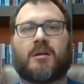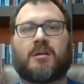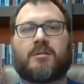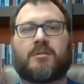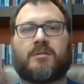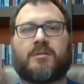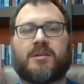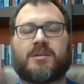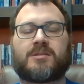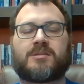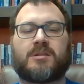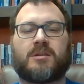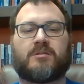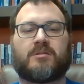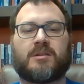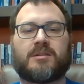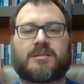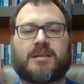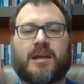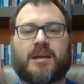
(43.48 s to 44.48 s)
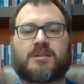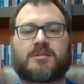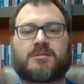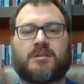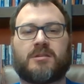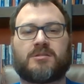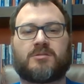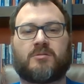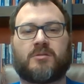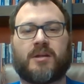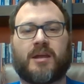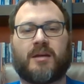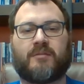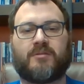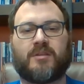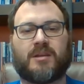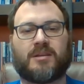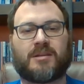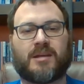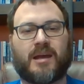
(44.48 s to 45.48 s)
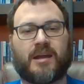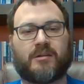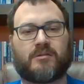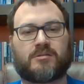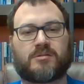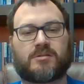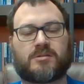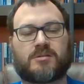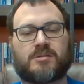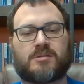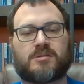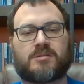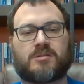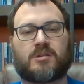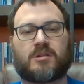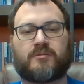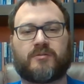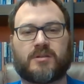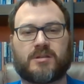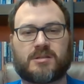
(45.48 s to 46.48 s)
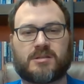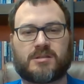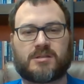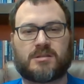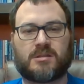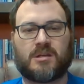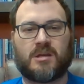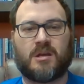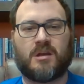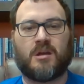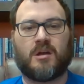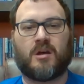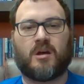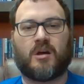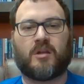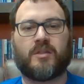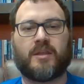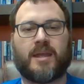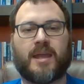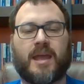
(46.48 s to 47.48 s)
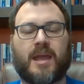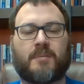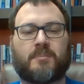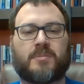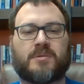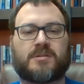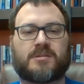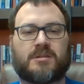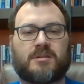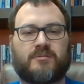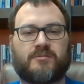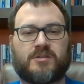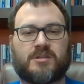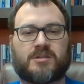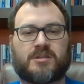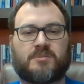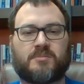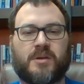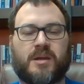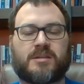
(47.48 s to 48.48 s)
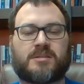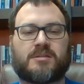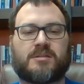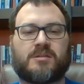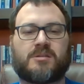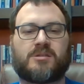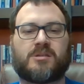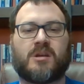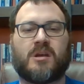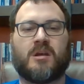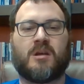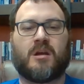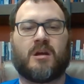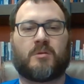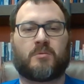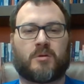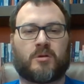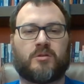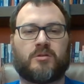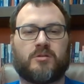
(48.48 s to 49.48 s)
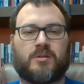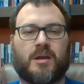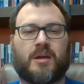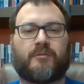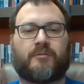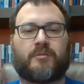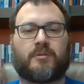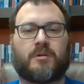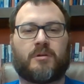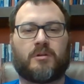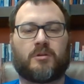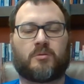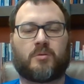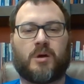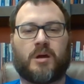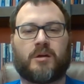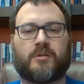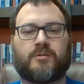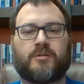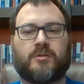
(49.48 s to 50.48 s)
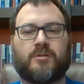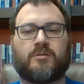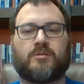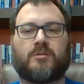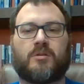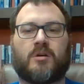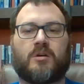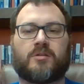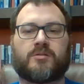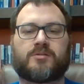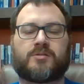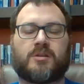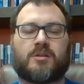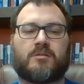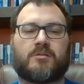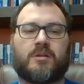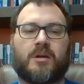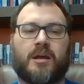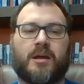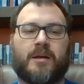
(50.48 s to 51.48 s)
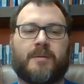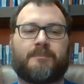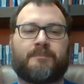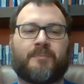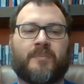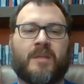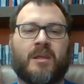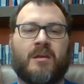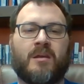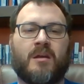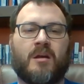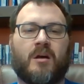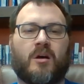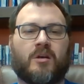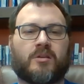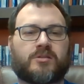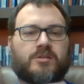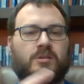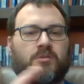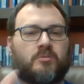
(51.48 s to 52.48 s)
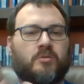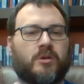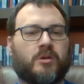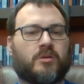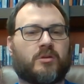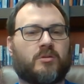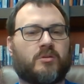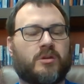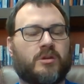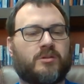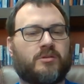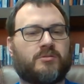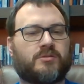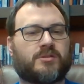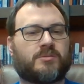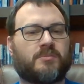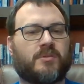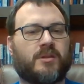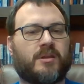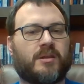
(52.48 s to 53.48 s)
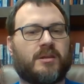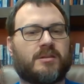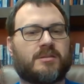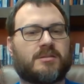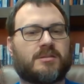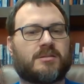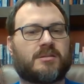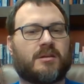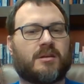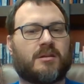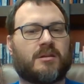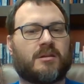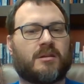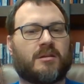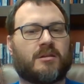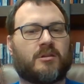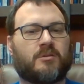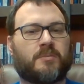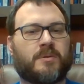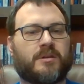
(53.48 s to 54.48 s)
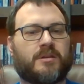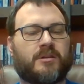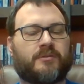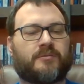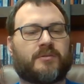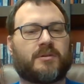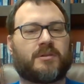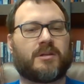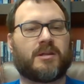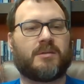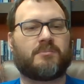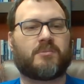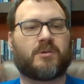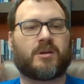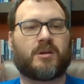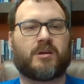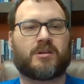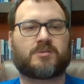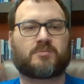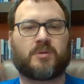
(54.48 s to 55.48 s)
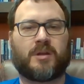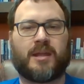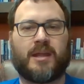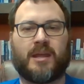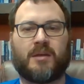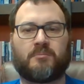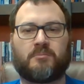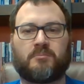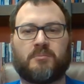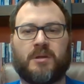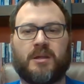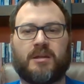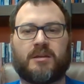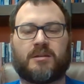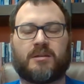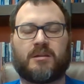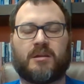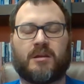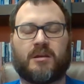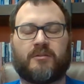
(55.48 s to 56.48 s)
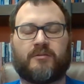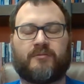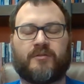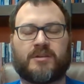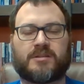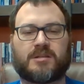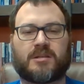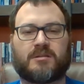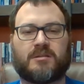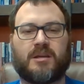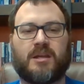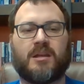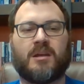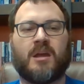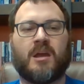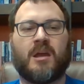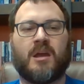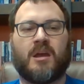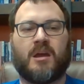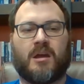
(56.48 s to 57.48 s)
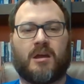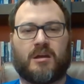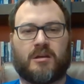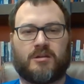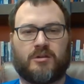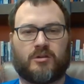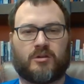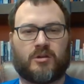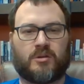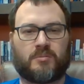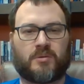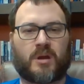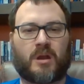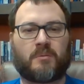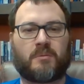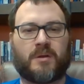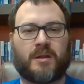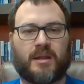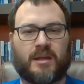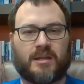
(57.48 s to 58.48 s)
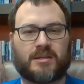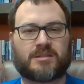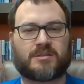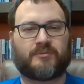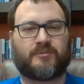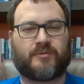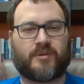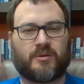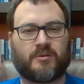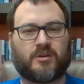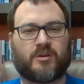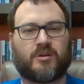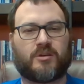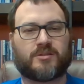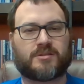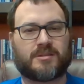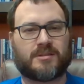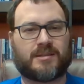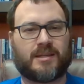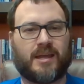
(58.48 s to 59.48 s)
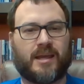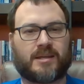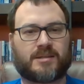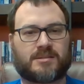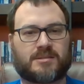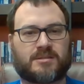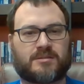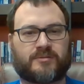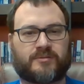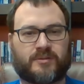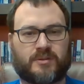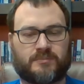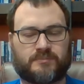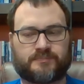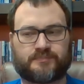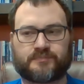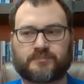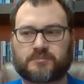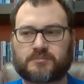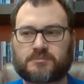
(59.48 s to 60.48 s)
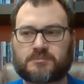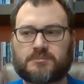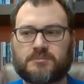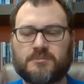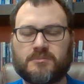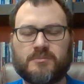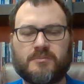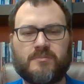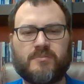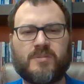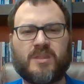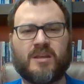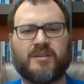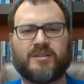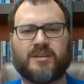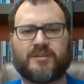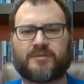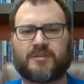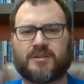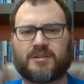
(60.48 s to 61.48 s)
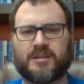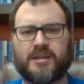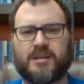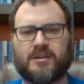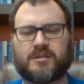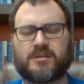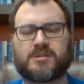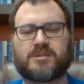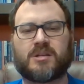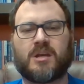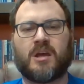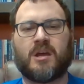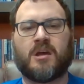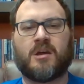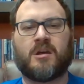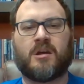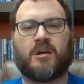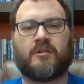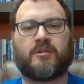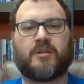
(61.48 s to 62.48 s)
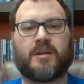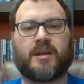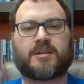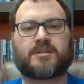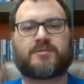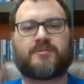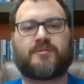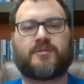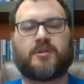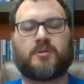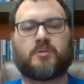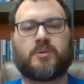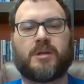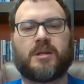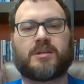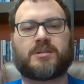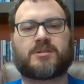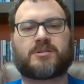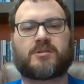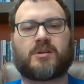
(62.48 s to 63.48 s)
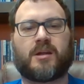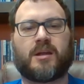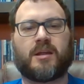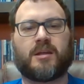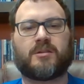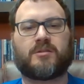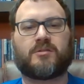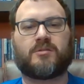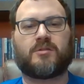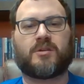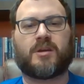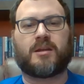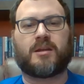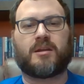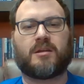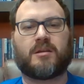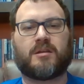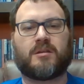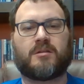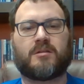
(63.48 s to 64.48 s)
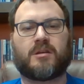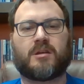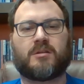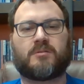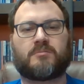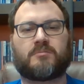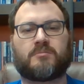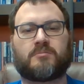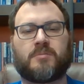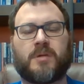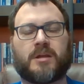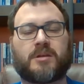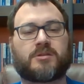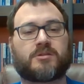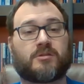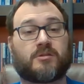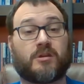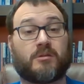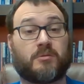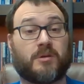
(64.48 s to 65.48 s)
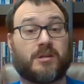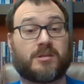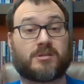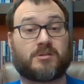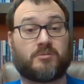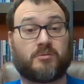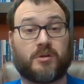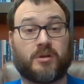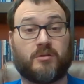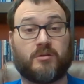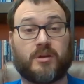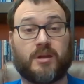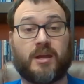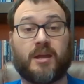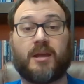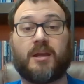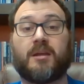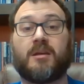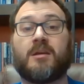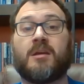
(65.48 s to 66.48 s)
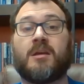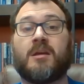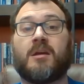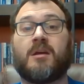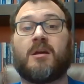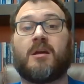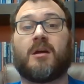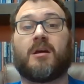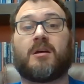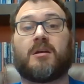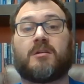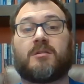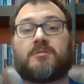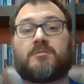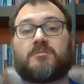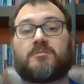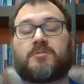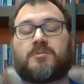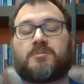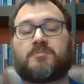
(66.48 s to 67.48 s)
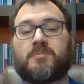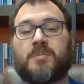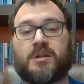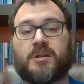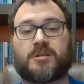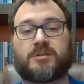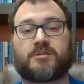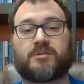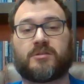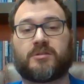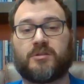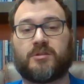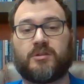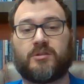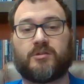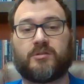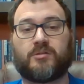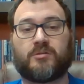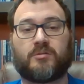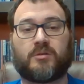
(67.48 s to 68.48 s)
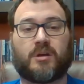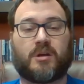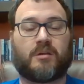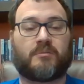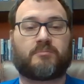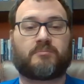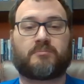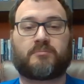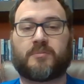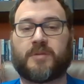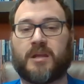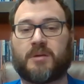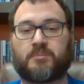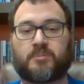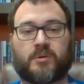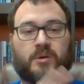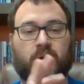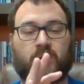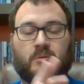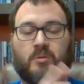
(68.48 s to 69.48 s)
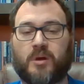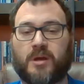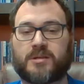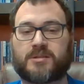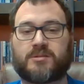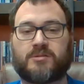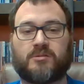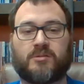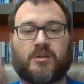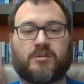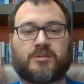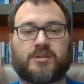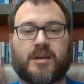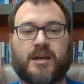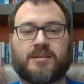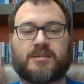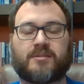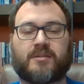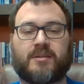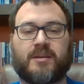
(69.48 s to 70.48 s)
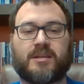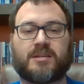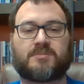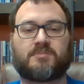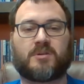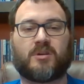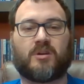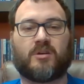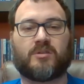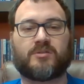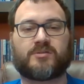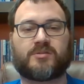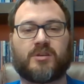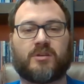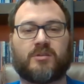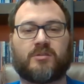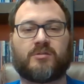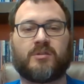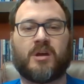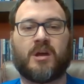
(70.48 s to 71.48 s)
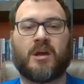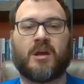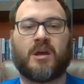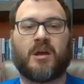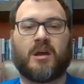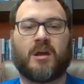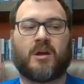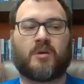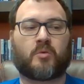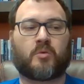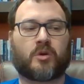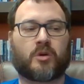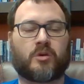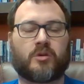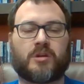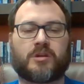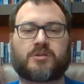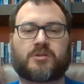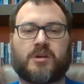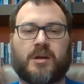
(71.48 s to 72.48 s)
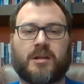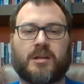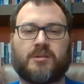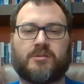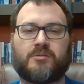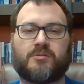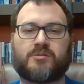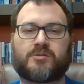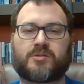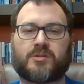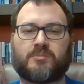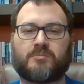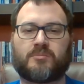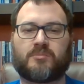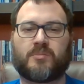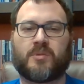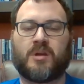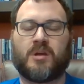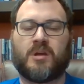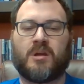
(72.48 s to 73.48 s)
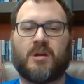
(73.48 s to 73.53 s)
this series actually is going to have the entire service on the app instead of just the message. We're going to do that for a little while, too, also. Also, we're going to do some things a little bit differently because we can't meet physically. You're going to probably be getting some phone calls and texts from different leaders over the next few weeks, trying to of make sure everybody's doing okay, minister to you, take prayer requests, do those kinds of things. But also, we're going to try to do some